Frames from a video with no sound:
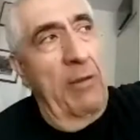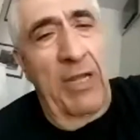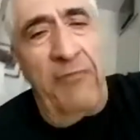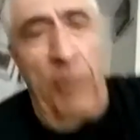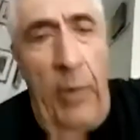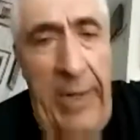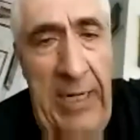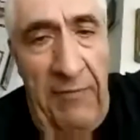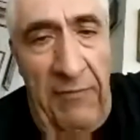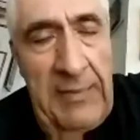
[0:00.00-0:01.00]
block from where I
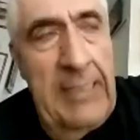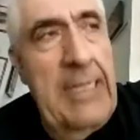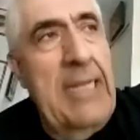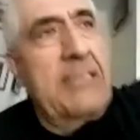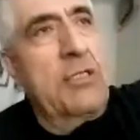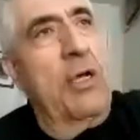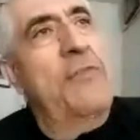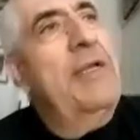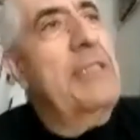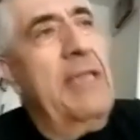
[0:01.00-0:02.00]
live. So at
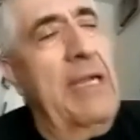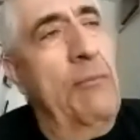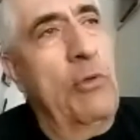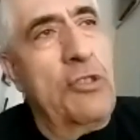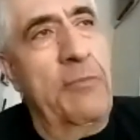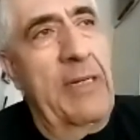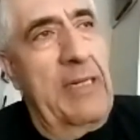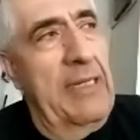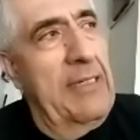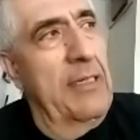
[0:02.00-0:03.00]
that time, we used to make
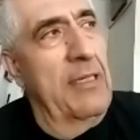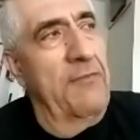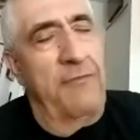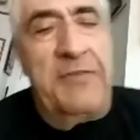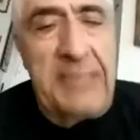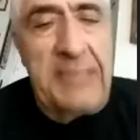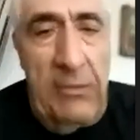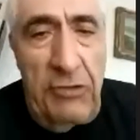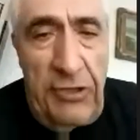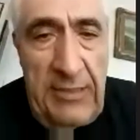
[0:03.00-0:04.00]
like uh, 50
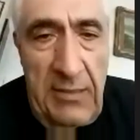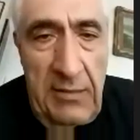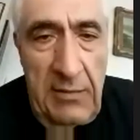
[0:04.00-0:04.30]
sandwiches.